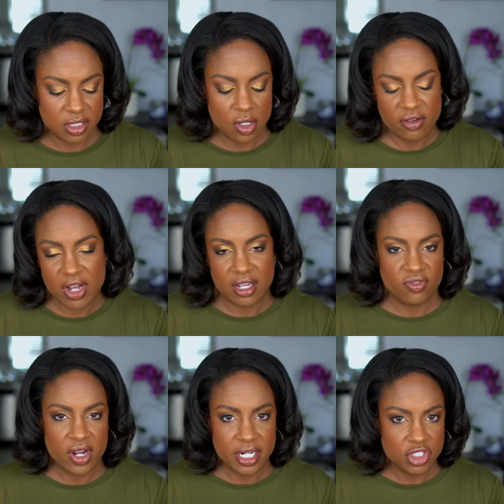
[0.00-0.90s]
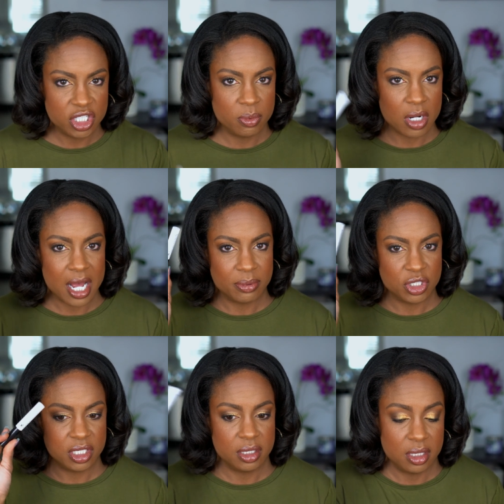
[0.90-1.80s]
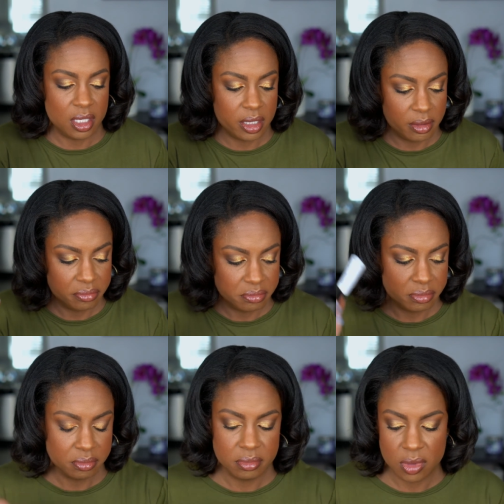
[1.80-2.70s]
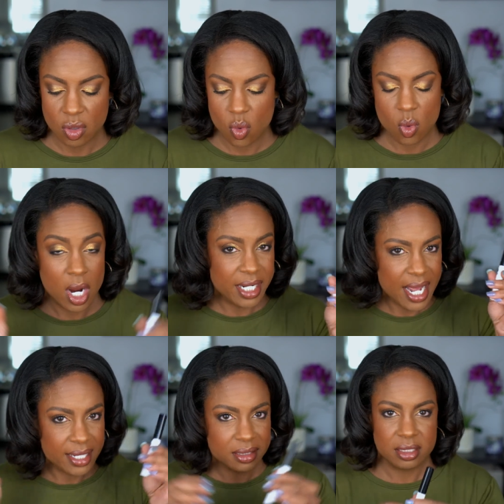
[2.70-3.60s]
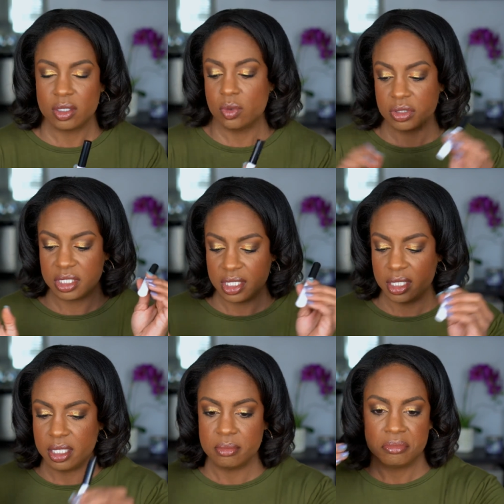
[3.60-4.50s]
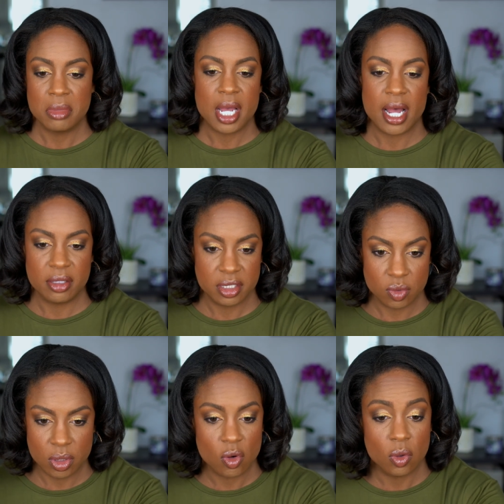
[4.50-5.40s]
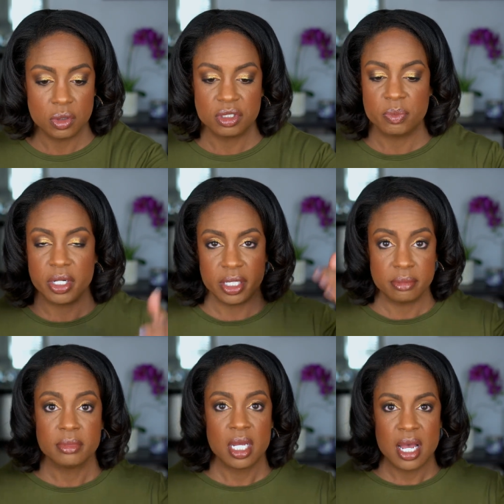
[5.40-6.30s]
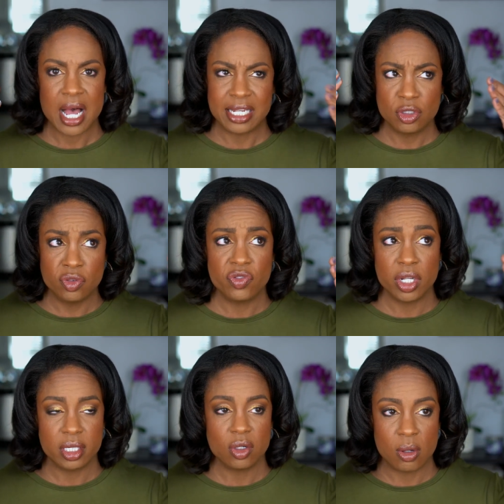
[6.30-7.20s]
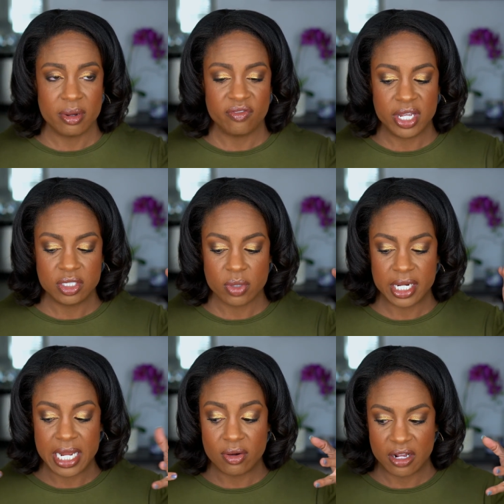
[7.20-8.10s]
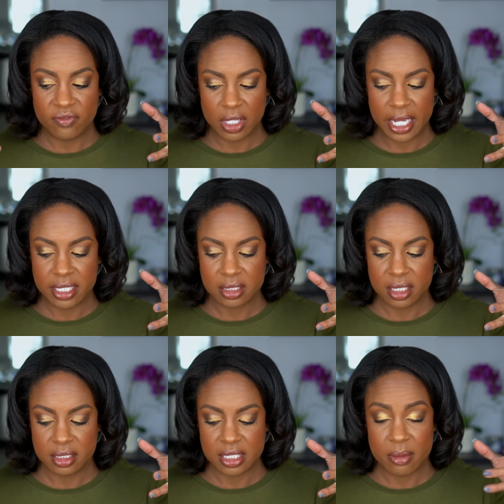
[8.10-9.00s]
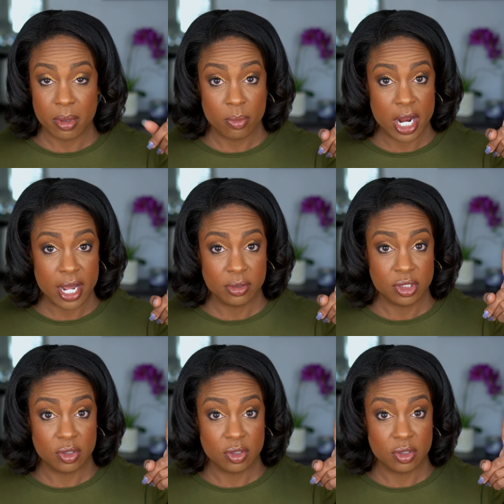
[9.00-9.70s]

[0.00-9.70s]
So if I could find a cheaper option, then why not? So we'll see how this one holds, but I do feel it on my face right now and I feel like it's going to set my brows.